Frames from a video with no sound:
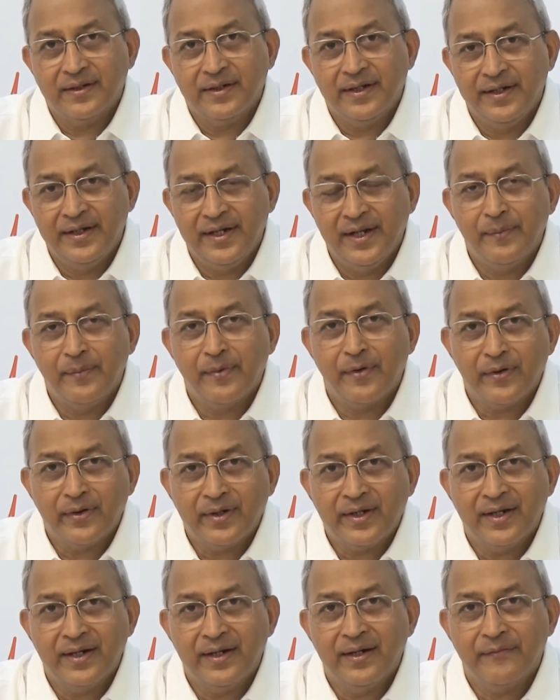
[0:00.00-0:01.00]
In a
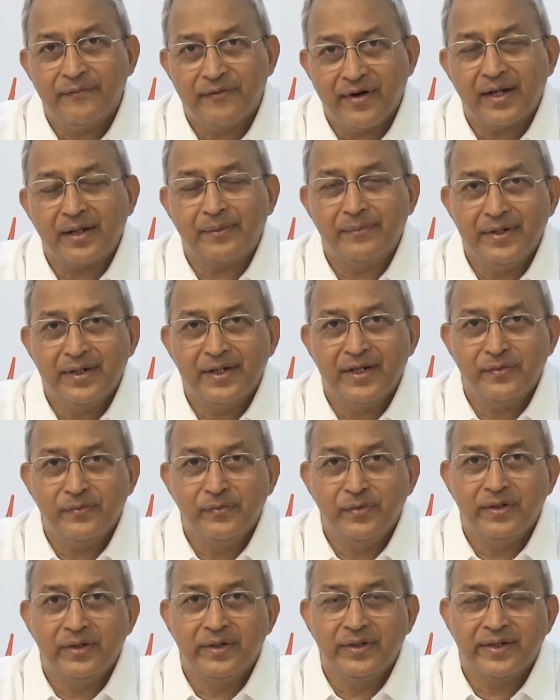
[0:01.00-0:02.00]
broken, fragmented
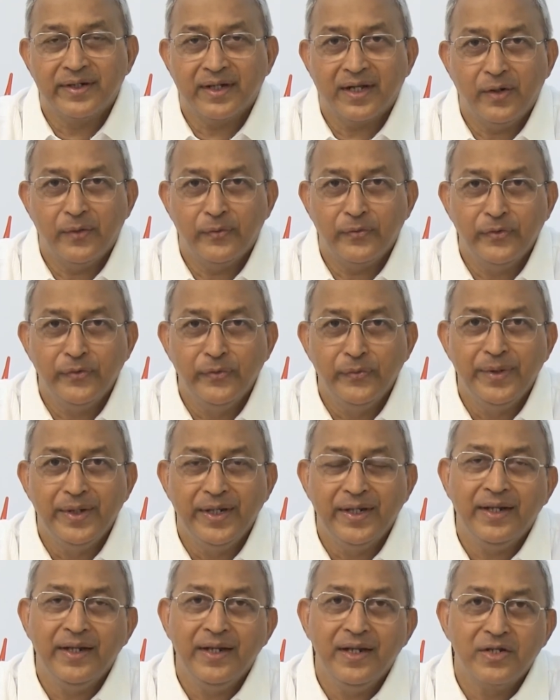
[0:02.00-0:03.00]
world, how do
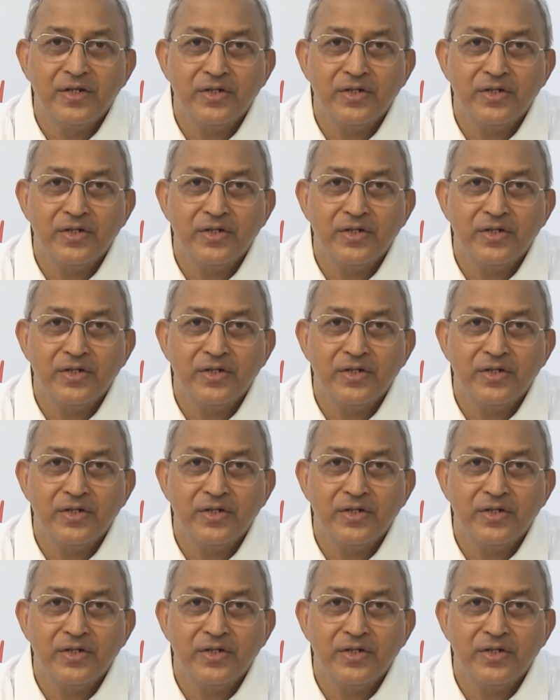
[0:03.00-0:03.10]
we